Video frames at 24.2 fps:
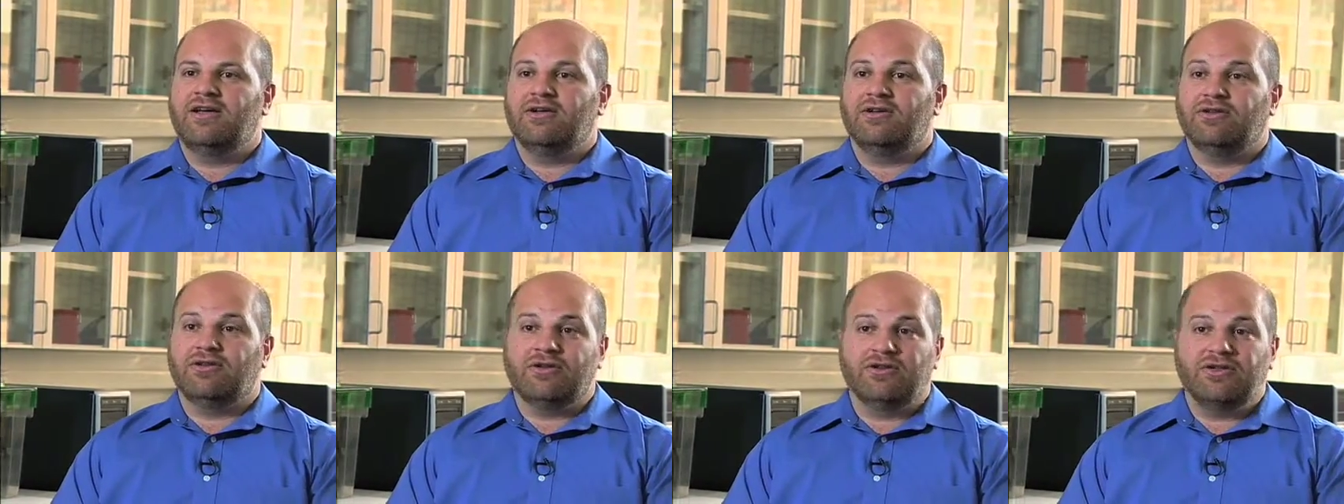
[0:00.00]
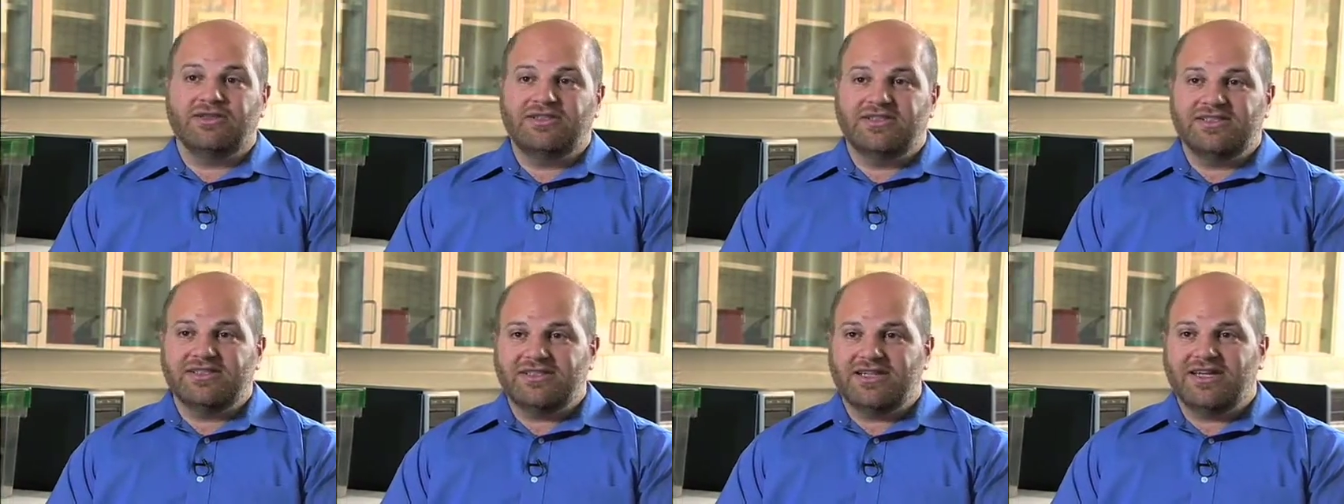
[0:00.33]
Although
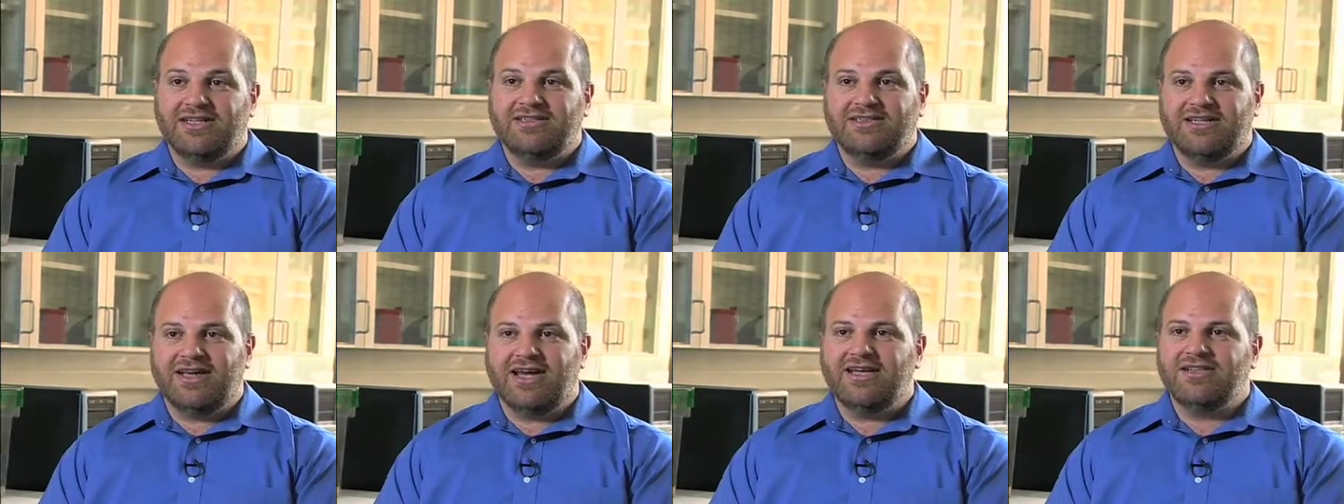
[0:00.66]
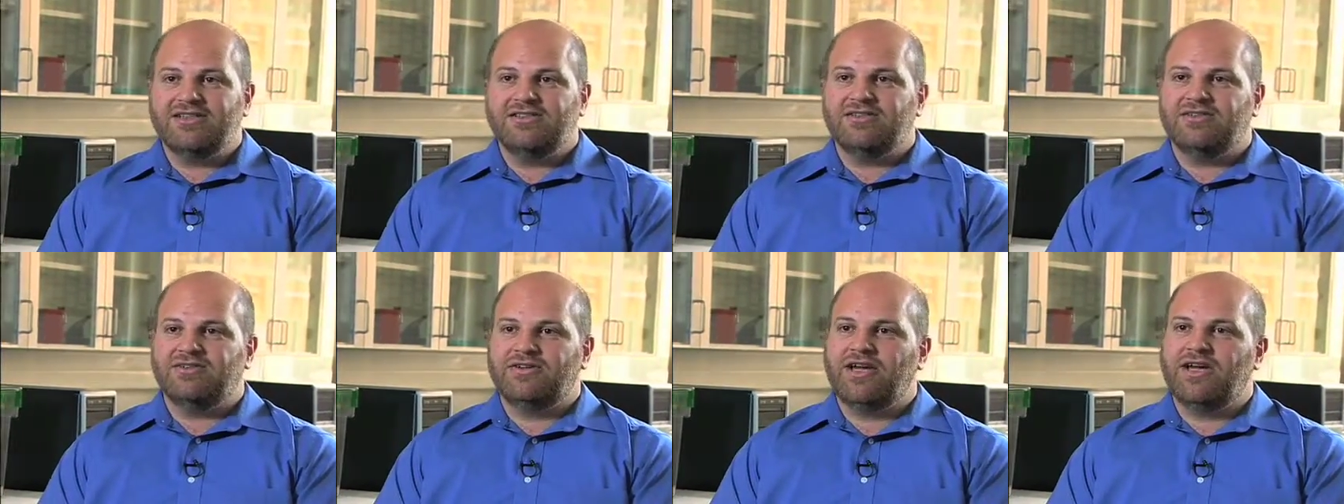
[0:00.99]
it is not
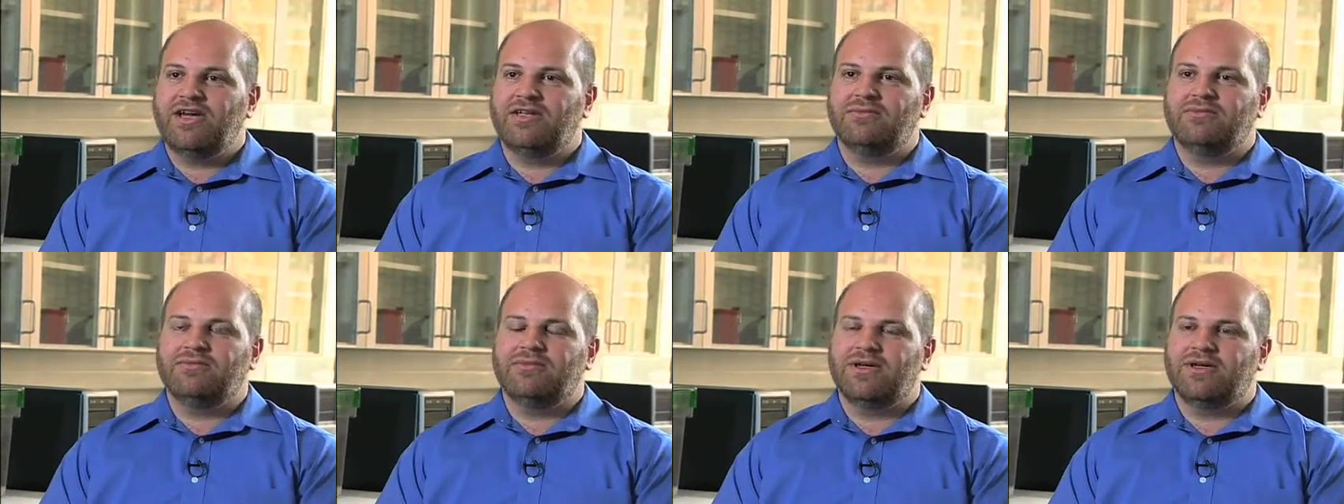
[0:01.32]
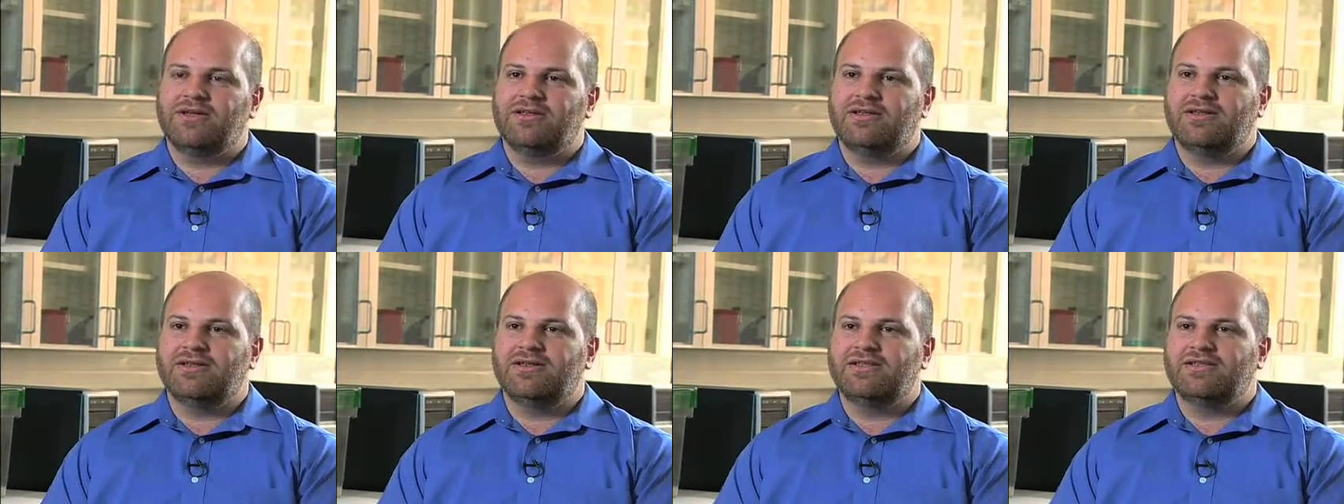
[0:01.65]
cancer yet,
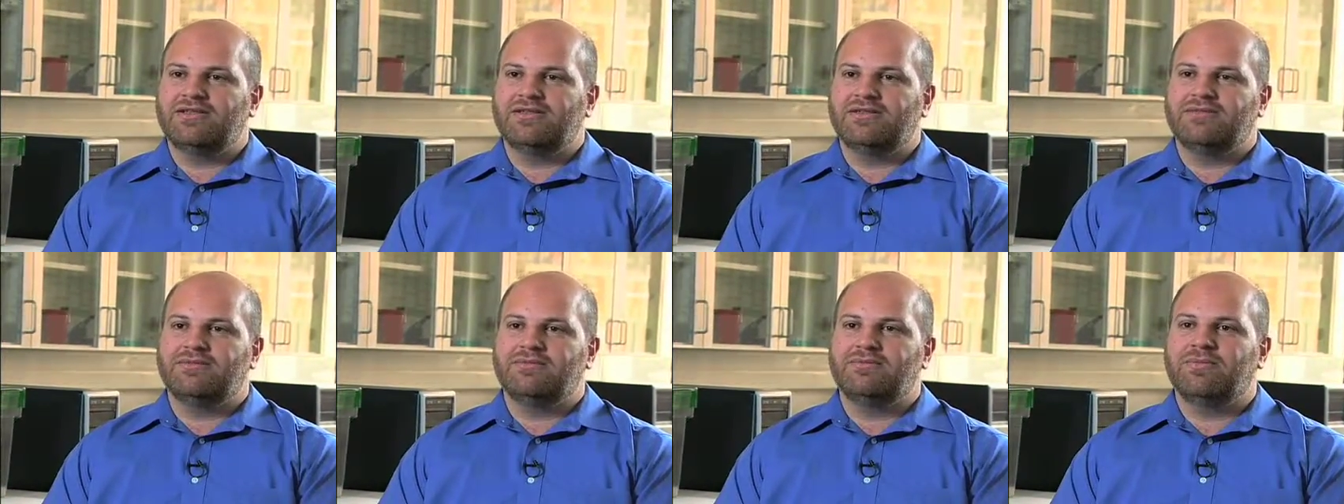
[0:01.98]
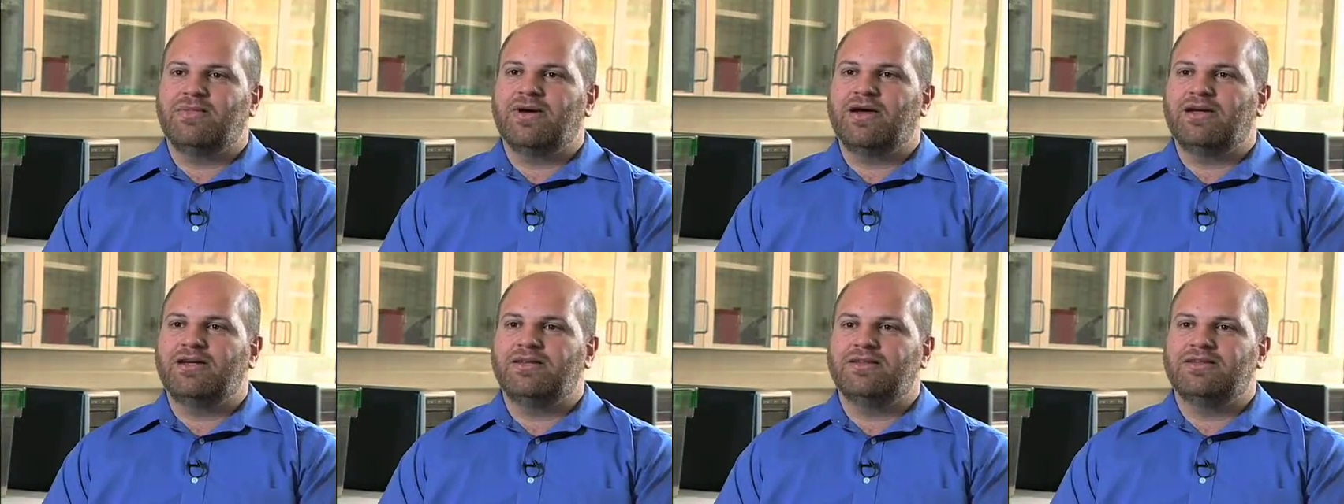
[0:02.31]
but this
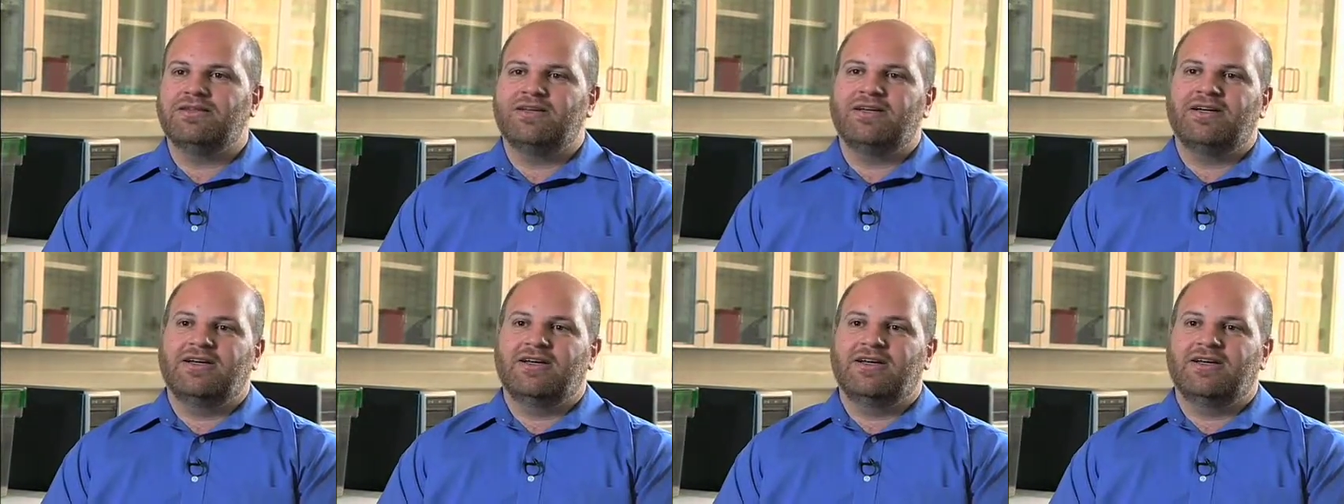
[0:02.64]
might